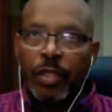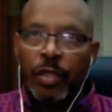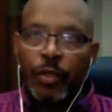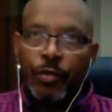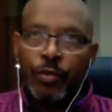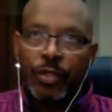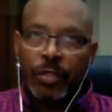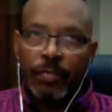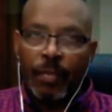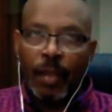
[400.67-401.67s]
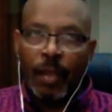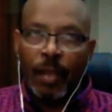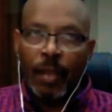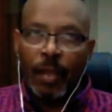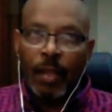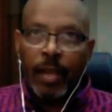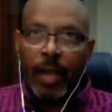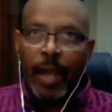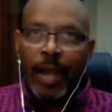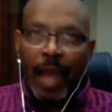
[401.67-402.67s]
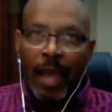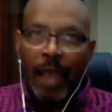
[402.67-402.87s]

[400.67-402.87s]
do you either use a